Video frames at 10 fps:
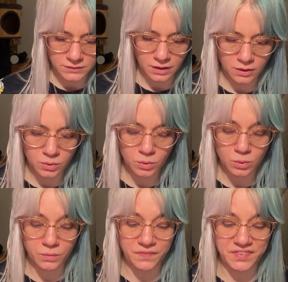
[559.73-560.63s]

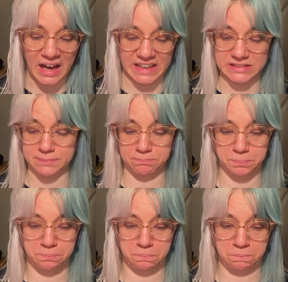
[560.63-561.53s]
Ooh, that's
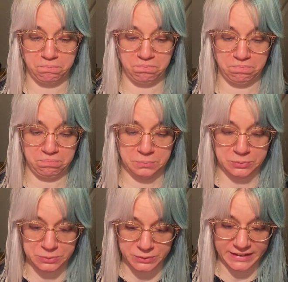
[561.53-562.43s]

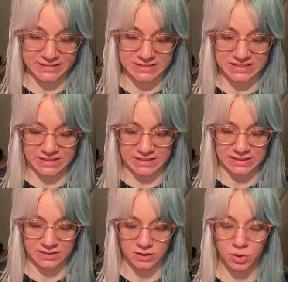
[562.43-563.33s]
pretty.
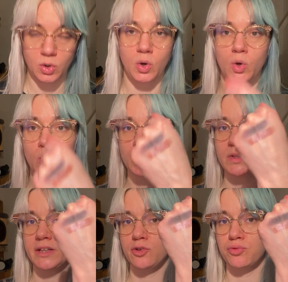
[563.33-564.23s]

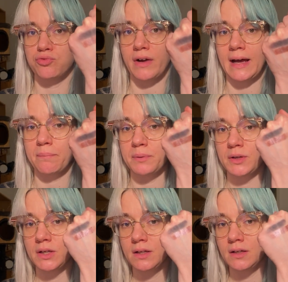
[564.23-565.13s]
Holy crap.
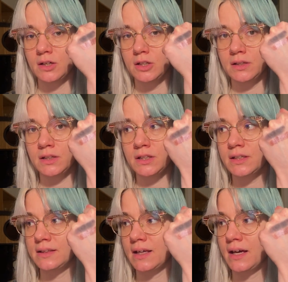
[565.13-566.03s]
Look
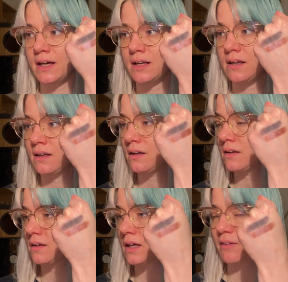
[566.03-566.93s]
at that.
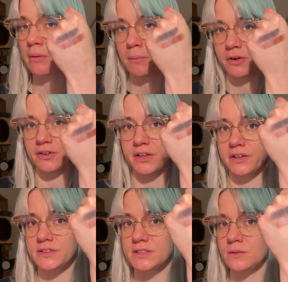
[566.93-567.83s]
I have my monitor
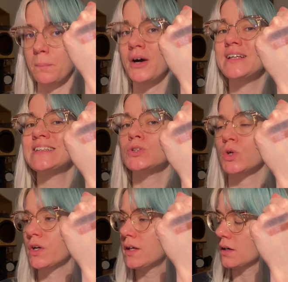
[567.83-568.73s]
here, so monitor
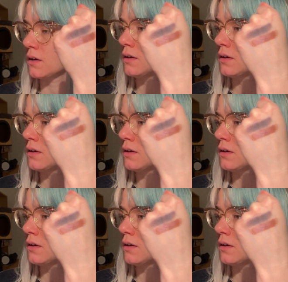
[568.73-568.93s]
here.